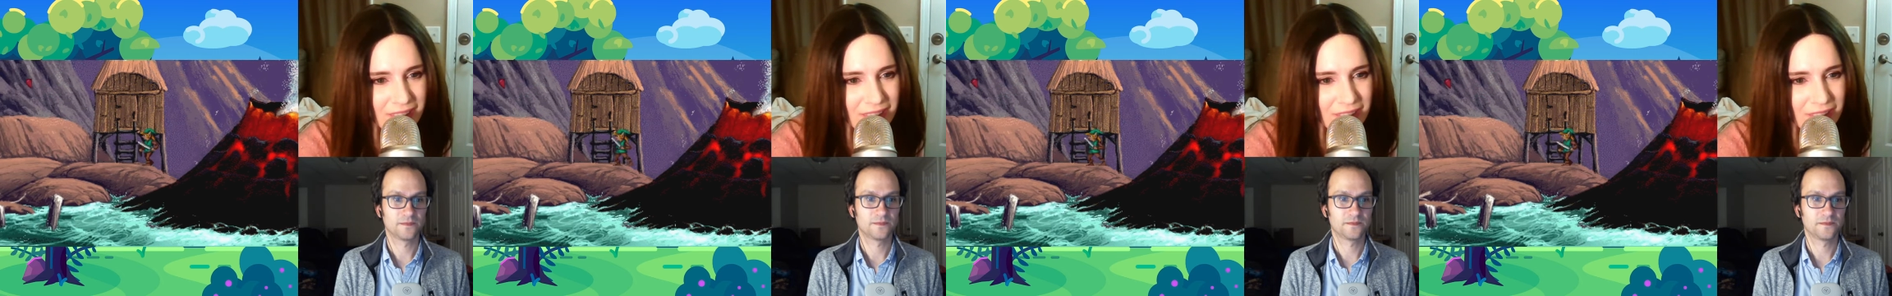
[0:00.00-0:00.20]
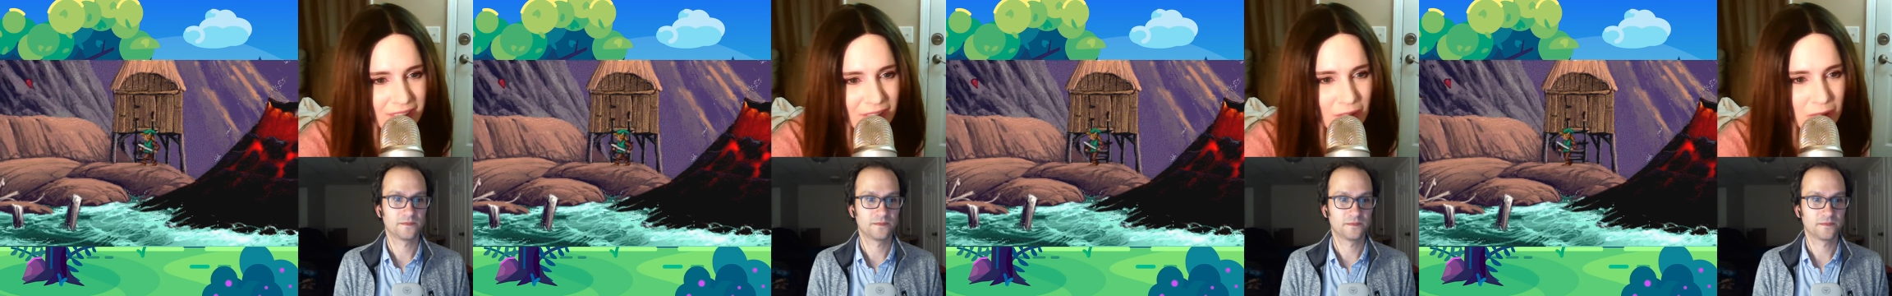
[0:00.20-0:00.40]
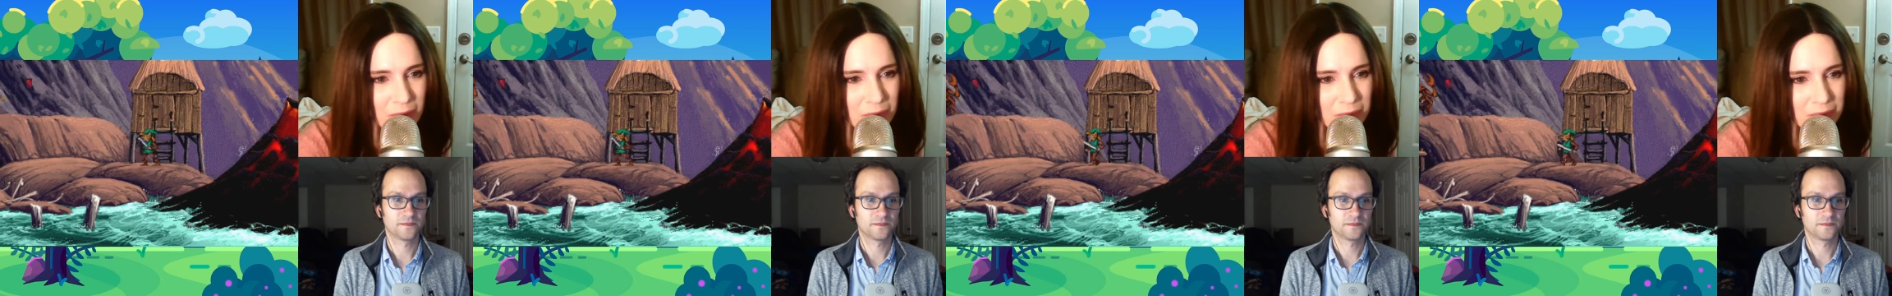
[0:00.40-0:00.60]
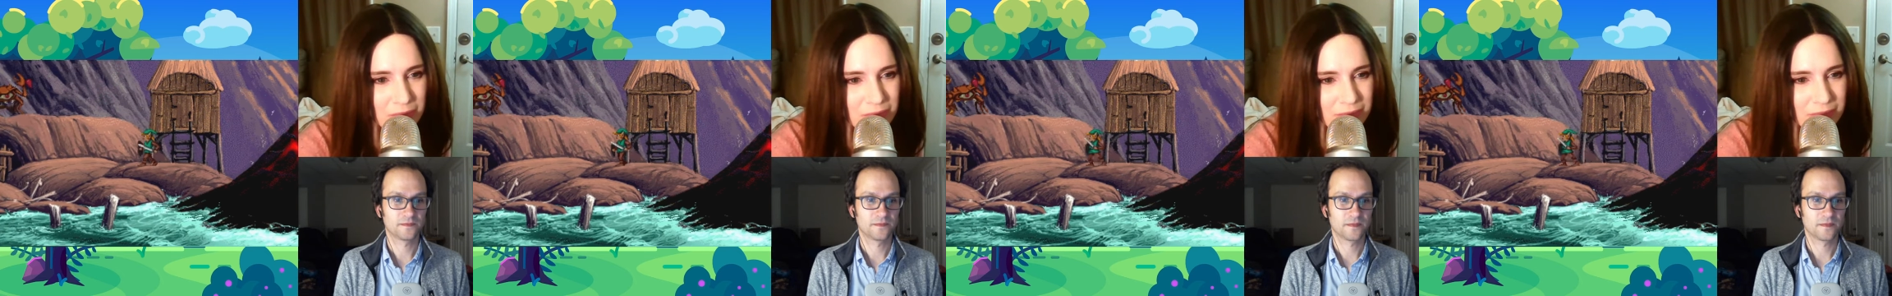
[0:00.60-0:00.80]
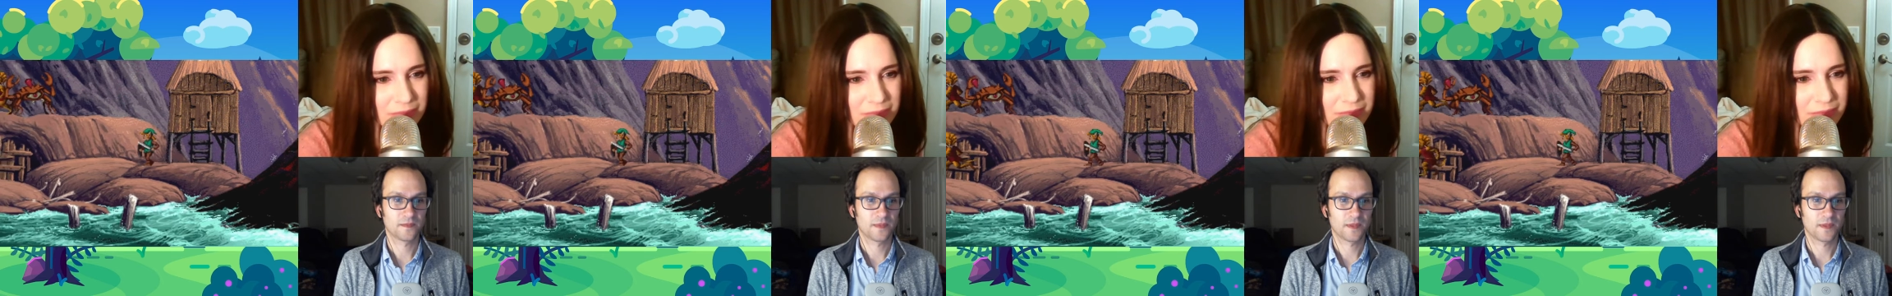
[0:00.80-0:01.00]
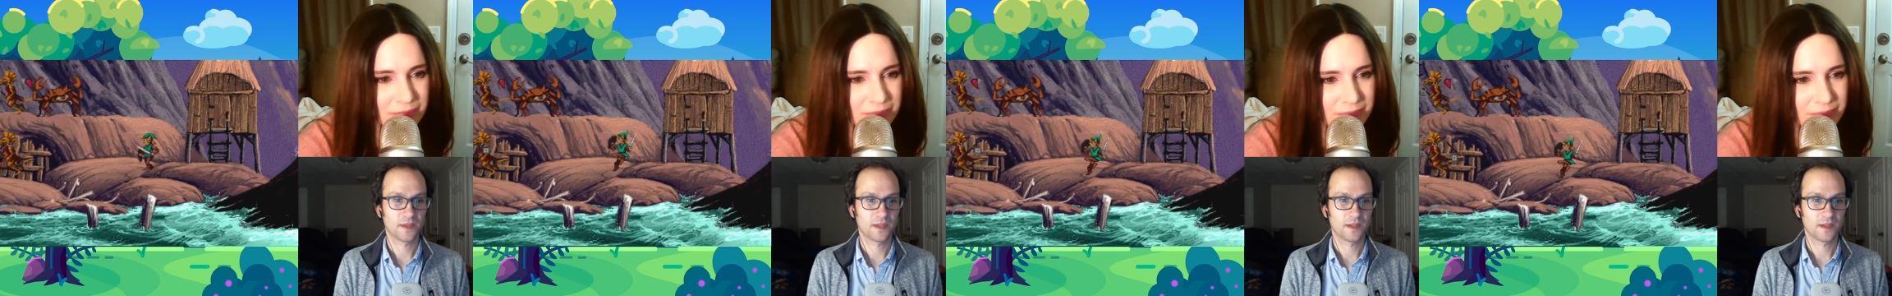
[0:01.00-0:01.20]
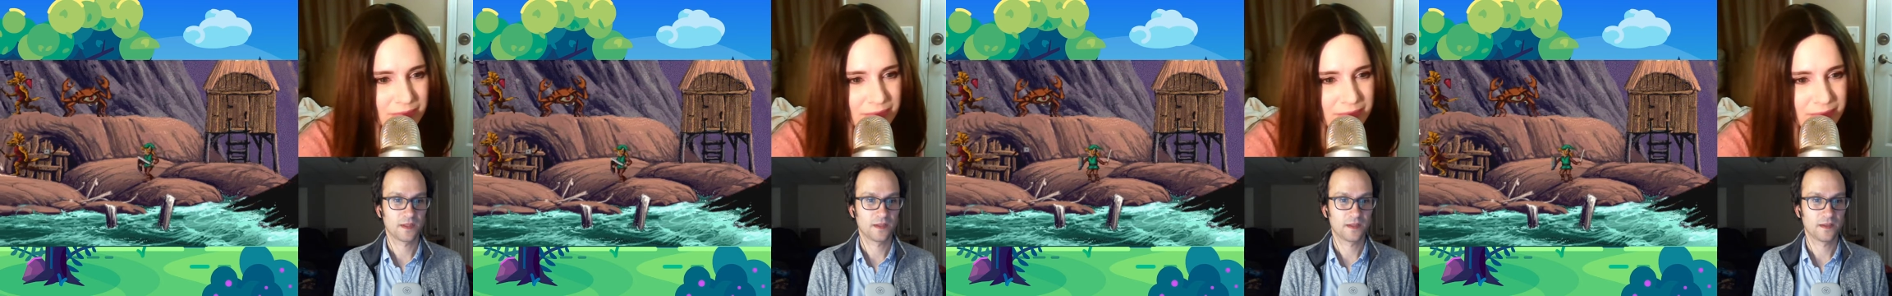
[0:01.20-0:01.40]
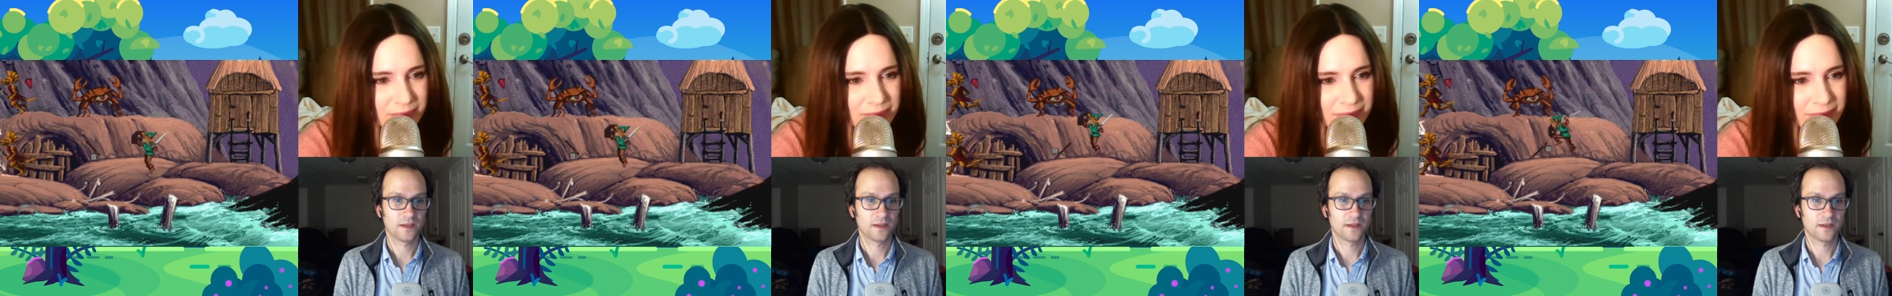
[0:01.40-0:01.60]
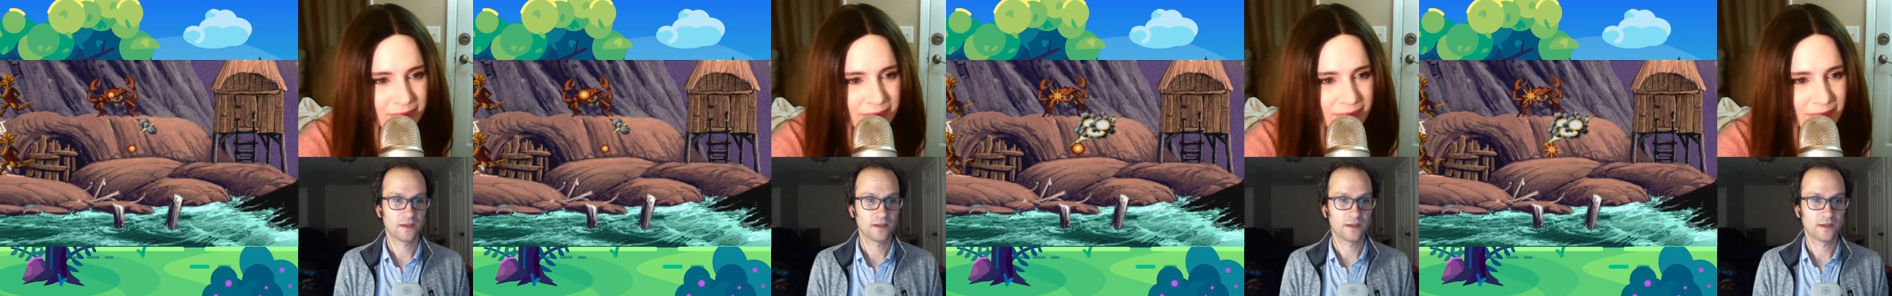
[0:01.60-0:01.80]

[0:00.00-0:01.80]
Nobody speaks.